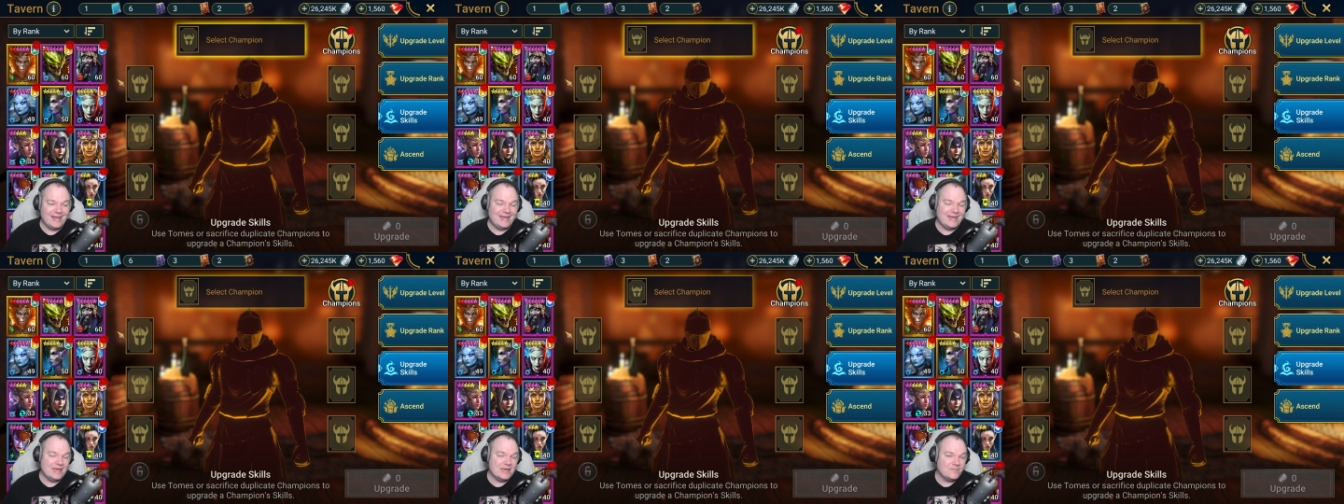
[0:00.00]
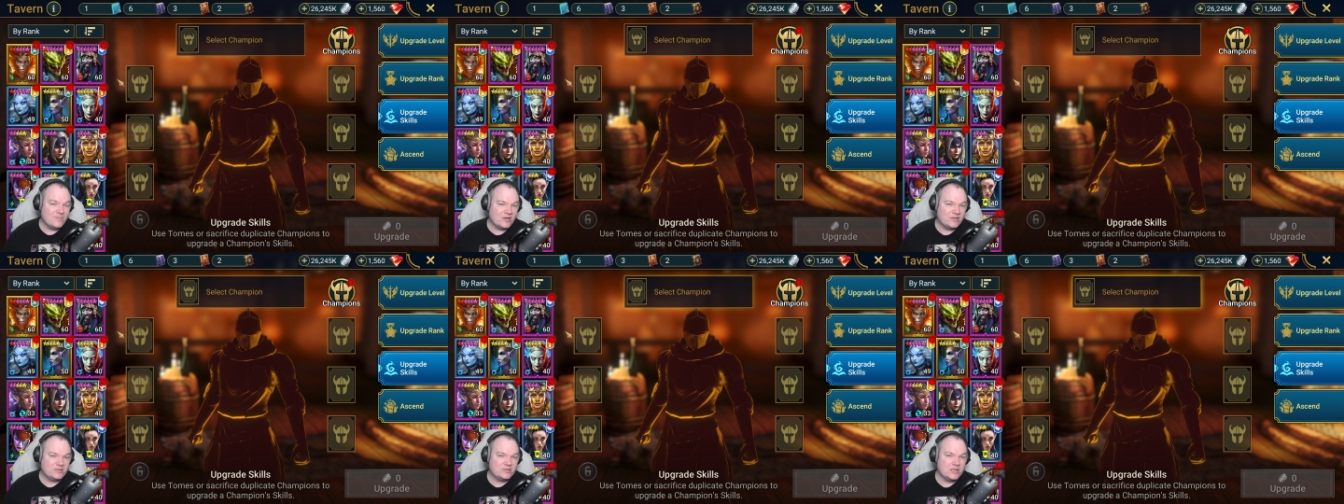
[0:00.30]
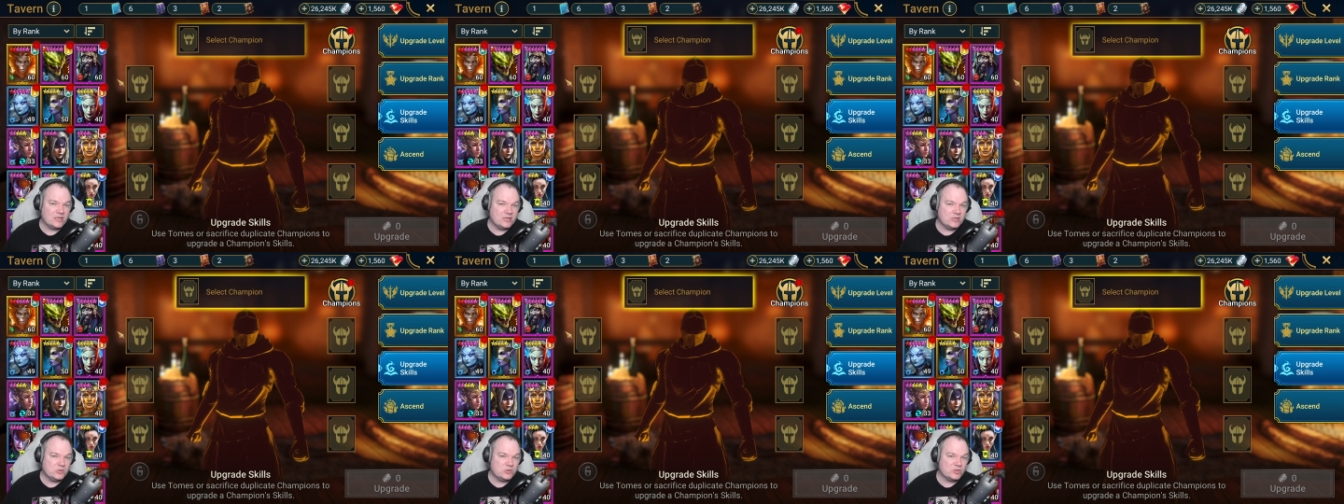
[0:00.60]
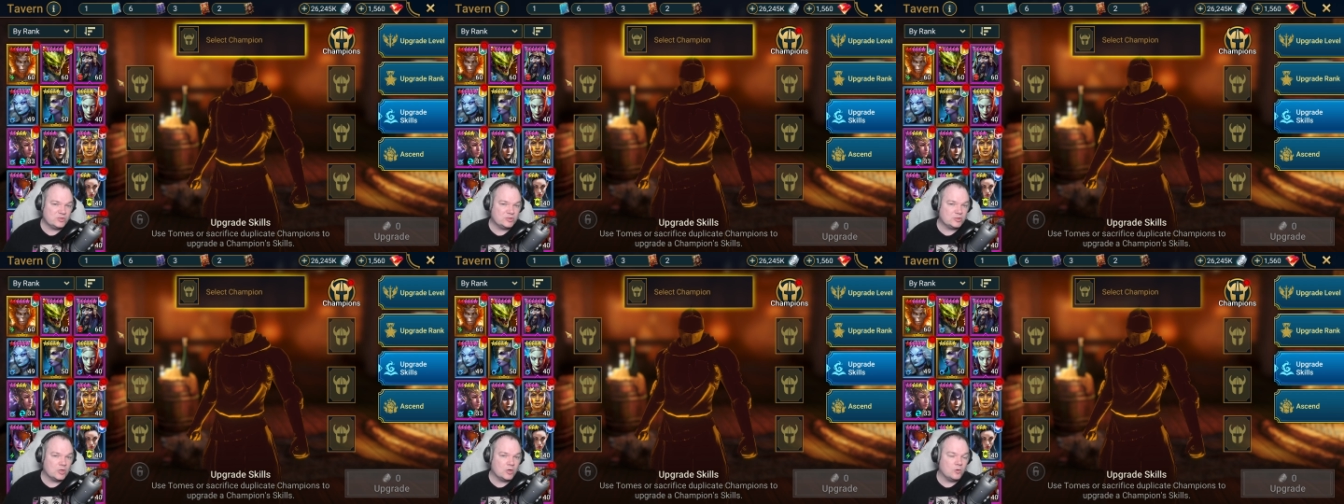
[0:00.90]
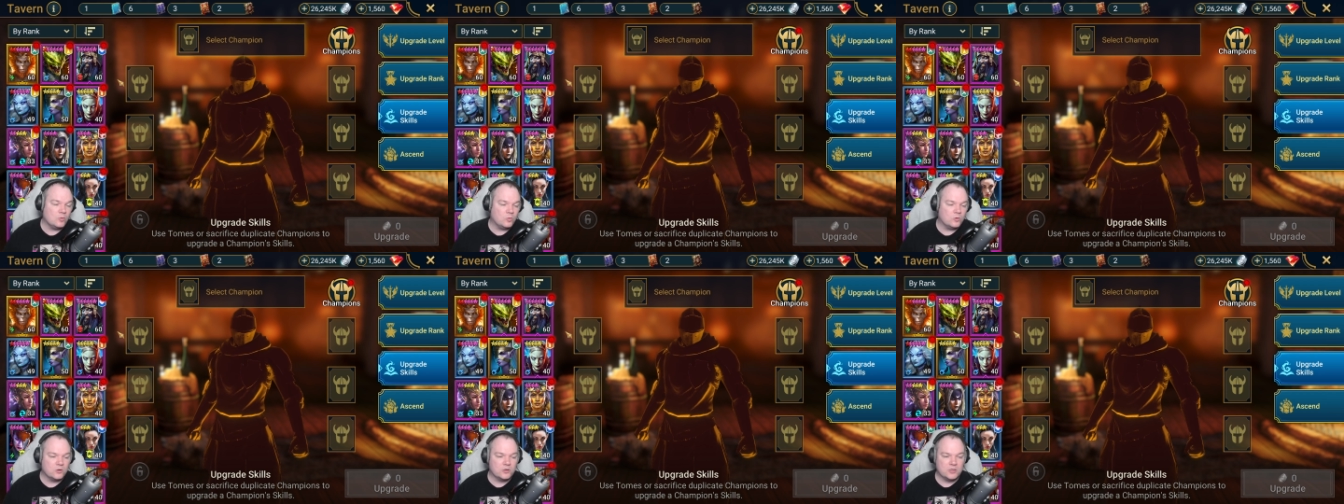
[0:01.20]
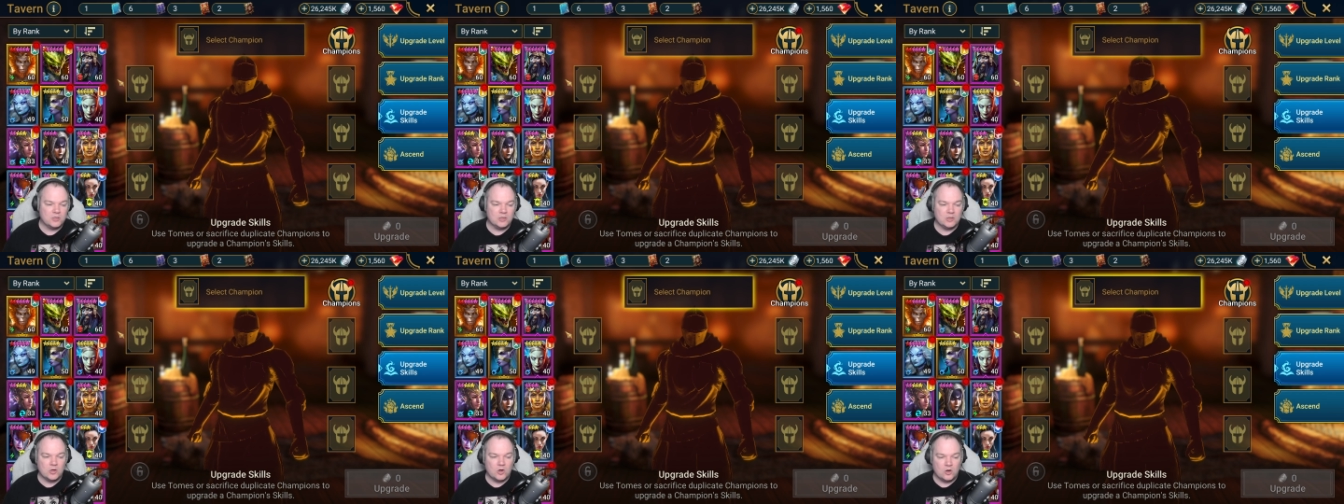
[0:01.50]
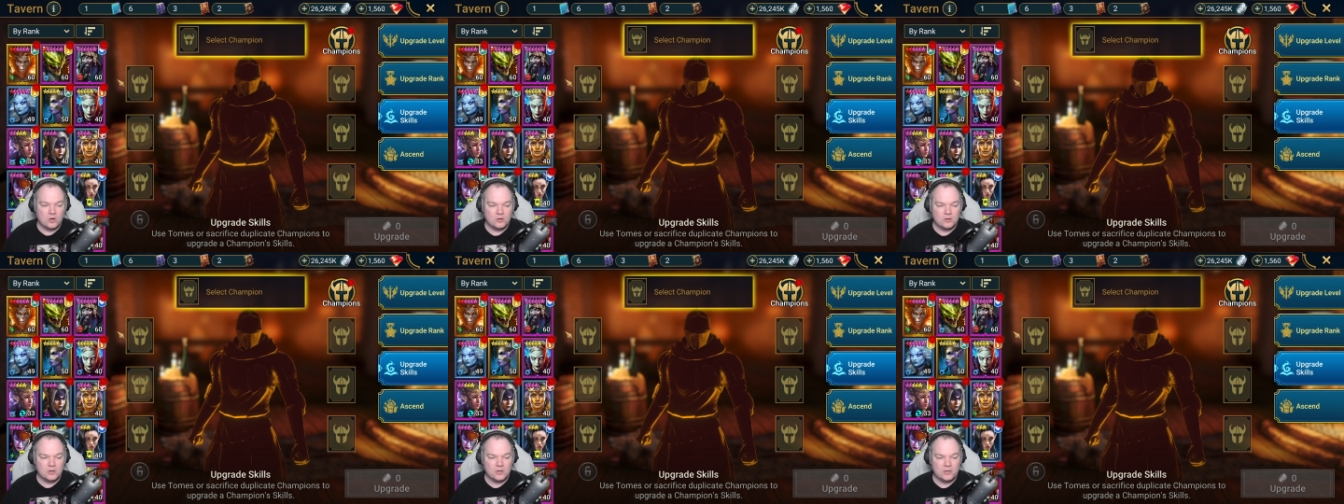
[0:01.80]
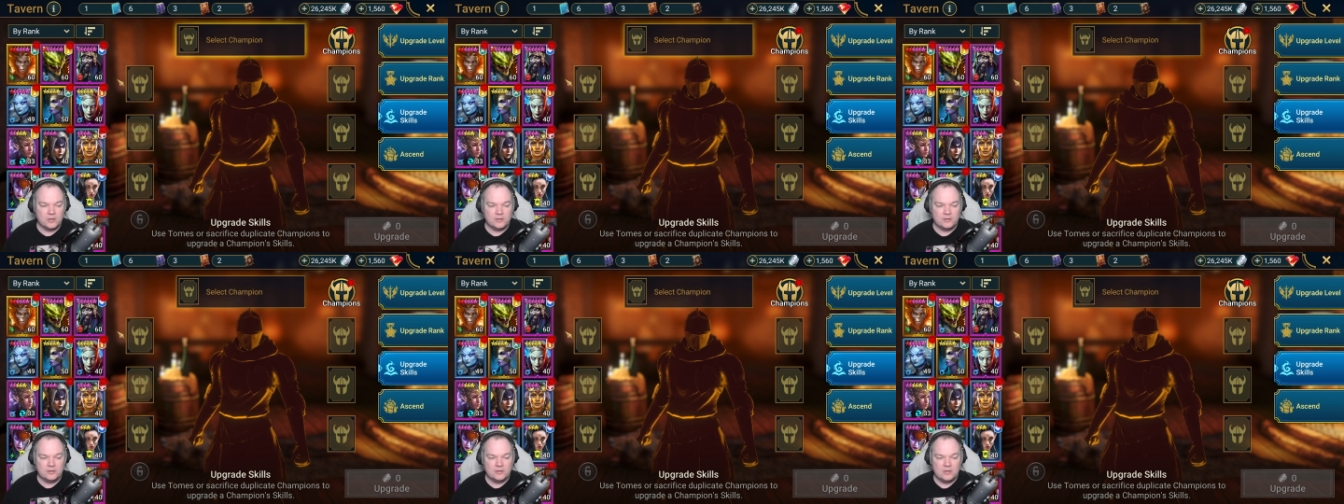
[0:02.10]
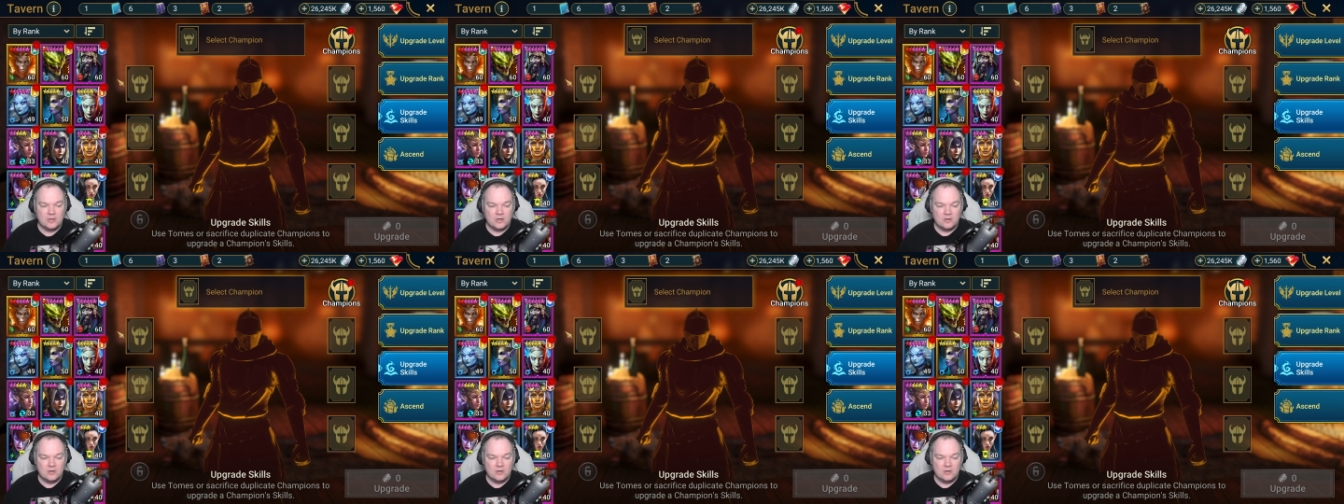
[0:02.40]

am excited to start working on